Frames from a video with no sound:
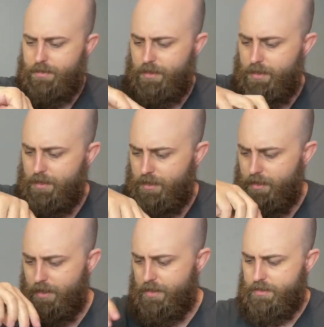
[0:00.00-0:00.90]
I think
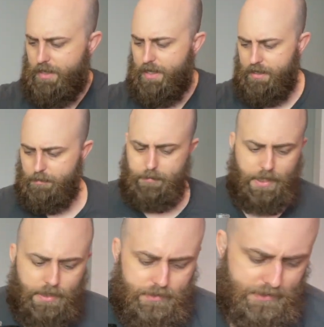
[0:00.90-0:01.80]
it is at
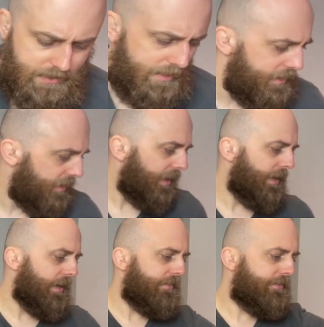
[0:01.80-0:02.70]
about 6.5,